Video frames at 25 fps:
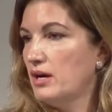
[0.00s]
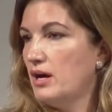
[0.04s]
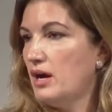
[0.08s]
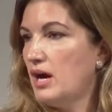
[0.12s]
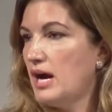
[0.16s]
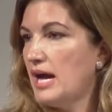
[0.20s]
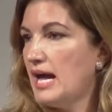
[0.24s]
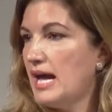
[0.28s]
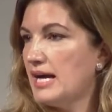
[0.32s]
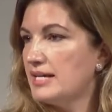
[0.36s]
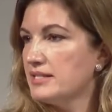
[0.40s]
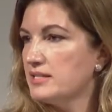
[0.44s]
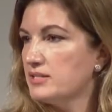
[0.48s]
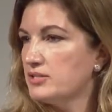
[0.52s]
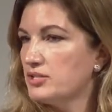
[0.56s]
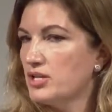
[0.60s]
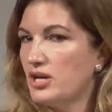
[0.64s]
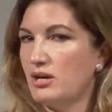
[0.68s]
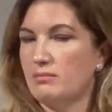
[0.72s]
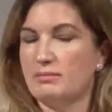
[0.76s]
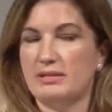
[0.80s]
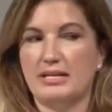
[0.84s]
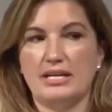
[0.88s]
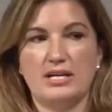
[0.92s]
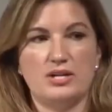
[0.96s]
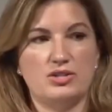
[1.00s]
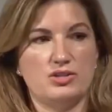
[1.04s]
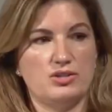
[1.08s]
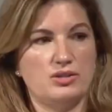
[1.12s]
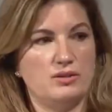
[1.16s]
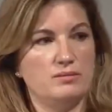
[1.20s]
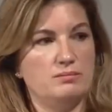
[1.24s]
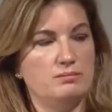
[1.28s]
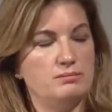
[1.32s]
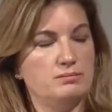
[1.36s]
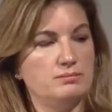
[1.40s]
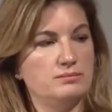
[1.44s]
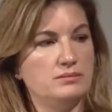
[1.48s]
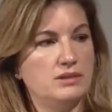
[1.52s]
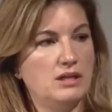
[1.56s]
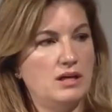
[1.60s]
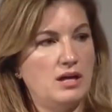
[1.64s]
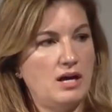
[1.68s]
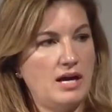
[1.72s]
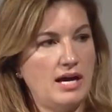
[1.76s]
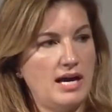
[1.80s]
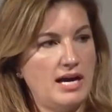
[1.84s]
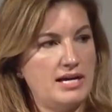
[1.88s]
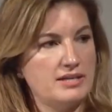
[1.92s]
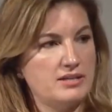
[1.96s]
I had determination,
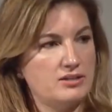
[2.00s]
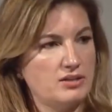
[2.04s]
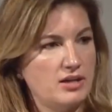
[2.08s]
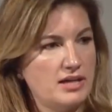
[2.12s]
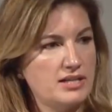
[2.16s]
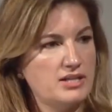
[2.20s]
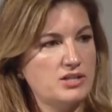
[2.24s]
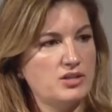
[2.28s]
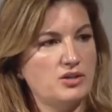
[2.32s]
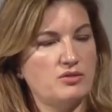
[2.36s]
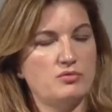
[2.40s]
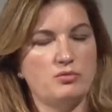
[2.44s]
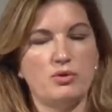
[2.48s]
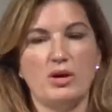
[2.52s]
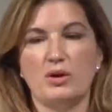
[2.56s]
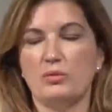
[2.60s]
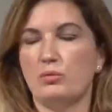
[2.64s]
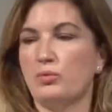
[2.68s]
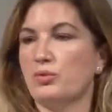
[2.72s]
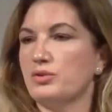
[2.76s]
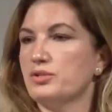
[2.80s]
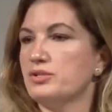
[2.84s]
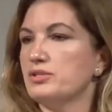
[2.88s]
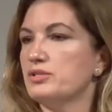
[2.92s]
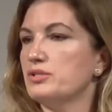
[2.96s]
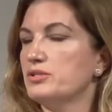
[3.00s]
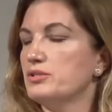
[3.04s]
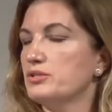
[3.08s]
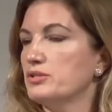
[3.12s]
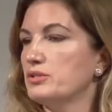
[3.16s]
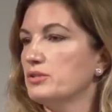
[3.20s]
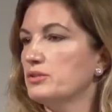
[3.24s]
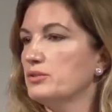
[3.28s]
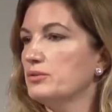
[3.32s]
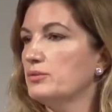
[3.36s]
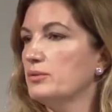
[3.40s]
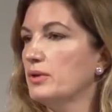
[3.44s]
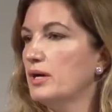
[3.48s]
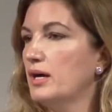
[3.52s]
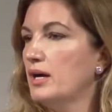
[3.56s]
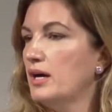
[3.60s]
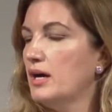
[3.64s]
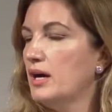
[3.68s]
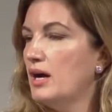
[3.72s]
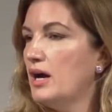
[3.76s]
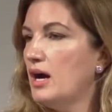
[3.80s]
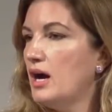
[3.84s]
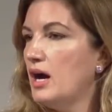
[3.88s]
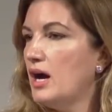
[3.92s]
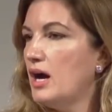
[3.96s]
I had an idea of what I wanted to do,
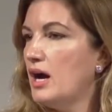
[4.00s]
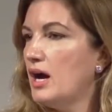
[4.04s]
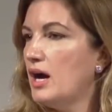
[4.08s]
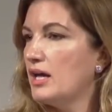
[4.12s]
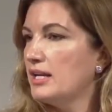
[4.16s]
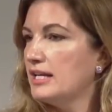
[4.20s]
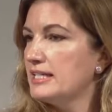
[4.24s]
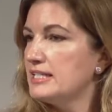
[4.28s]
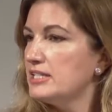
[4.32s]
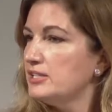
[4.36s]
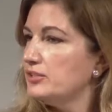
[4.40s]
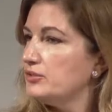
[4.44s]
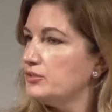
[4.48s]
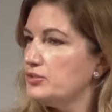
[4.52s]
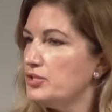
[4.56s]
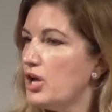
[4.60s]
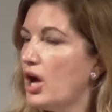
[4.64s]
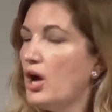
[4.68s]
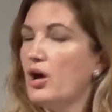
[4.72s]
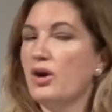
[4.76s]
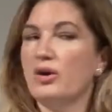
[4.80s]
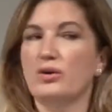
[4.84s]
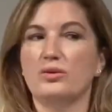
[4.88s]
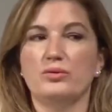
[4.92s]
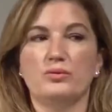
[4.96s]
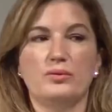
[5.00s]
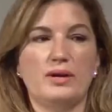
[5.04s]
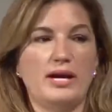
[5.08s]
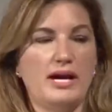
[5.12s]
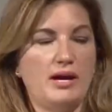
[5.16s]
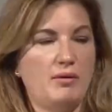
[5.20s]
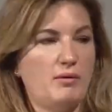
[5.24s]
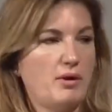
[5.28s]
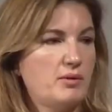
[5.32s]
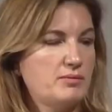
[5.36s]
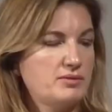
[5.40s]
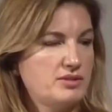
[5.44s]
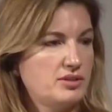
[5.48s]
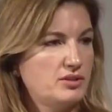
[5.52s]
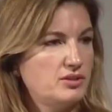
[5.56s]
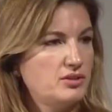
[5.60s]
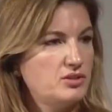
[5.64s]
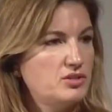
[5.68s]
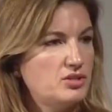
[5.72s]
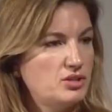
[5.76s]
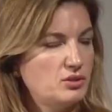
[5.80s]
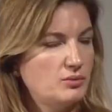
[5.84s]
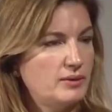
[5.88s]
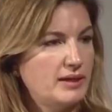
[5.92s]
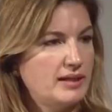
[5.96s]
and I didn't know how I was going to
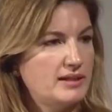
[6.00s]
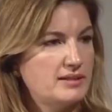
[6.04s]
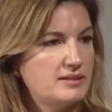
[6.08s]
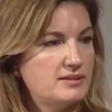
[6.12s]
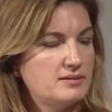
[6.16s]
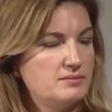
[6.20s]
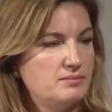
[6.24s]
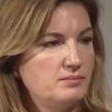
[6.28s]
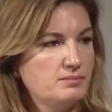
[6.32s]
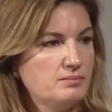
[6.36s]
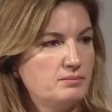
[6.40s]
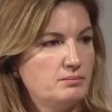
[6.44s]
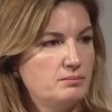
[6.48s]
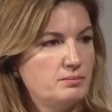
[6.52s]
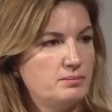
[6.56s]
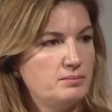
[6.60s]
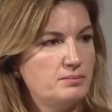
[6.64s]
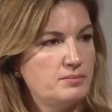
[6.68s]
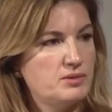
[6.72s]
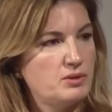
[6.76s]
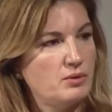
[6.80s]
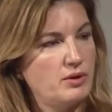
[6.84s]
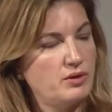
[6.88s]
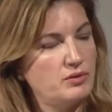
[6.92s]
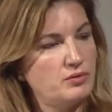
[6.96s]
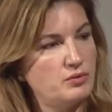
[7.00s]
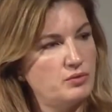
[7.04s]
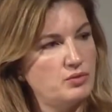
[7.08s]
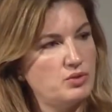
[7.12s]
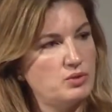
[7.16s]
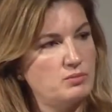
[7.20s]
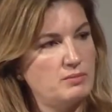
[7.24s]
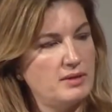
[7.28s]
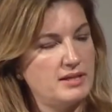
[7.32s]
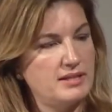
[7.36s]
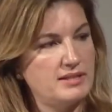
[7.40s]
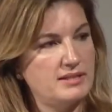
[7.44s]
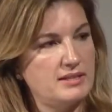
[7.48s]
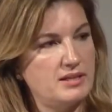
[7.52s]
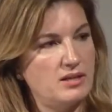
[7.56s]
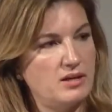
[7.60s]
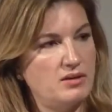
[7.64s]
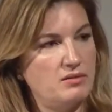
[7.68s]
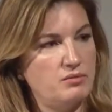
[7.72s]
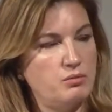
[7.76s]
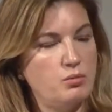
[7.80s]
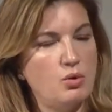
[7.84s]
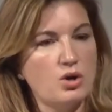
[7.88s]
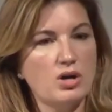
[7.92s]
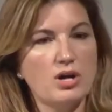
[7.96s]
do it. So I thought to
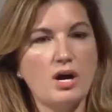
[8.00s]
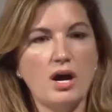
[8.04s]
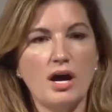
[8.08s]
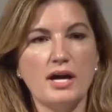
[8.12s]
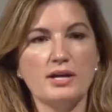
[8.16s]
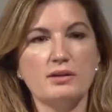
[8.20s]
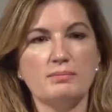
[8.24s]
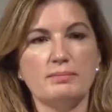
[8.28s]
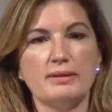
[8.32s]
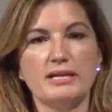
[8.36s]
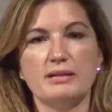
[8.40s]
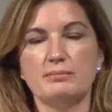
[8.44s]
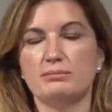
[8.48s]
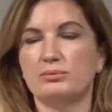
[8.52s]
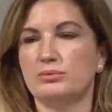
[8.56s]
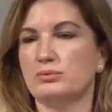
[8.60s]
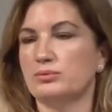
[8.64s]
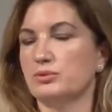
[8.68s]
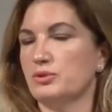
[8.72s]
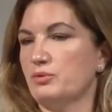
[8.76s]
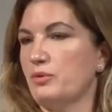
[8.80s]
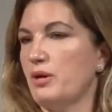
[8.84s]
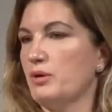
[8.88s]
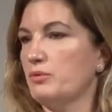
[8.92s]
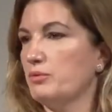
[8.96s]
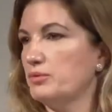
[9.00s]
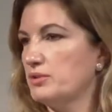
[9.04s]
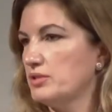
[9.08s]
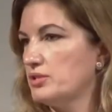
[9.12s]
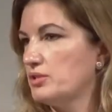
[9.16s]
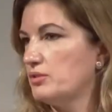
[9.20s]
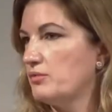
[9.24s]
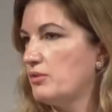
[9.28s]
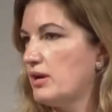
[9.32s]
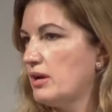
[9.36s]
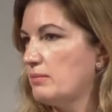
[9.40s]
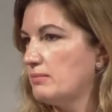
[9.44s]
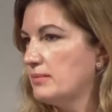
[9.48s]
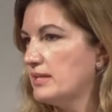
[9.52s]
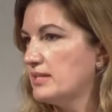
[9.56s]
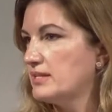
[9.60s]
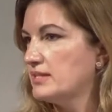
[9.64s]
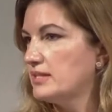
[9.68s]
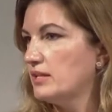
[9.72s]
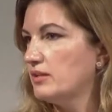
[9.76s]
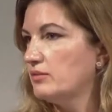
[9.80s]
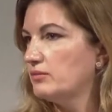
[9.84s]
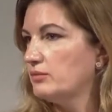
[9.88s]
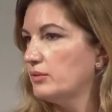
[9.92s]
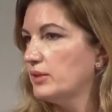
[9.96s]
myself, what kind of people do I want to surround
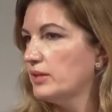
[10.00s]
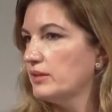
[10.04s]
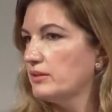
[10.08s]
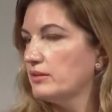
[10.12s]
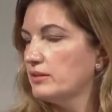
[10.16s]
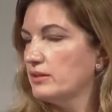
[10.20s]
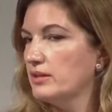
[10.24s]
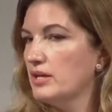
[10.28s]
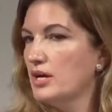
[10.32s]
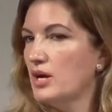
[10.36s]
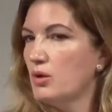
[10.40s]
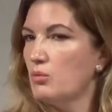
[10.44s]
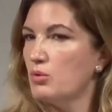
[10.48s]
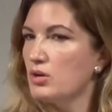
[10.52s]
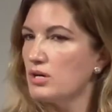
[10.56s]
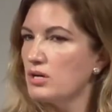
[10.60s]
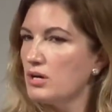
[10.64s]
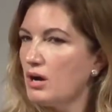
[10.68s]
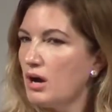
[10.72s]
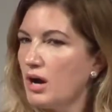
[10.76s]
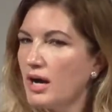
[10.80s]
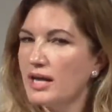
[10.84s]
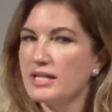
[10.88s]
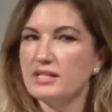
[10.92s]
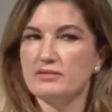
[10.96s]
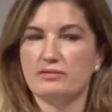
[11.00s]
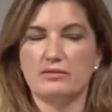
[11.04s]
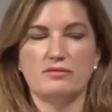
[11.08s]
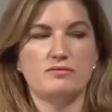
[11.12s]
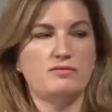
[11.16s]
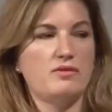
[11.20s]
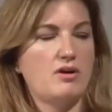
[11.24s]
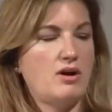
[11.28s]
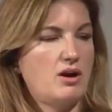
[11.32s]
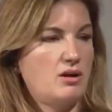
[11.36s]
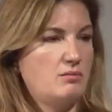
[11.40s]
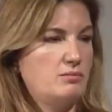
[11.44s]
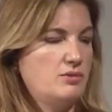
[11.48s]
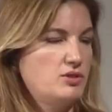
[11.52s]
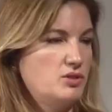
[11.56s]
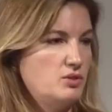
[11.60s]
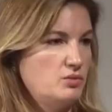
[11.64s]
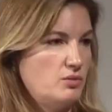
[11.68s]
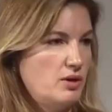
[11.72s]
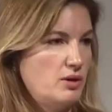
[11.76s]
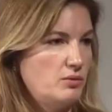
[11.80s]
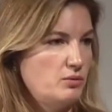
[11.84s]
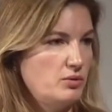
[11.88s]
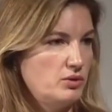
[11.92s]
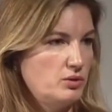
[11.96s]
myself with? What kind of environment
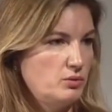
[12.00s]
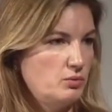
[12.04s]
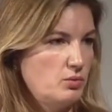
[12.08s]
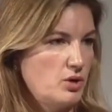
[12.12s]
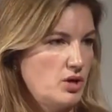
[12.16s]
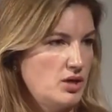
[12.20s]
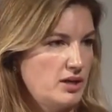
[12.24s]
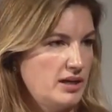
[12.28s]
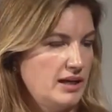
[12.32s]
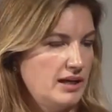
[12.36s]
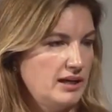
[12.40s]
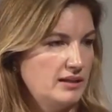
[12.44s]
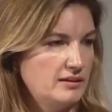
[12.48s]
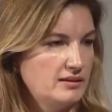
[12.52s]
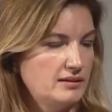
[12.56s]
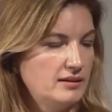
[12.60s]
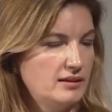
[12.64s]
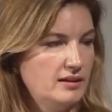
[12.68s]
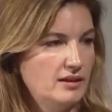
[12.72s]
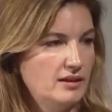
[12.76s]
do I want to work in?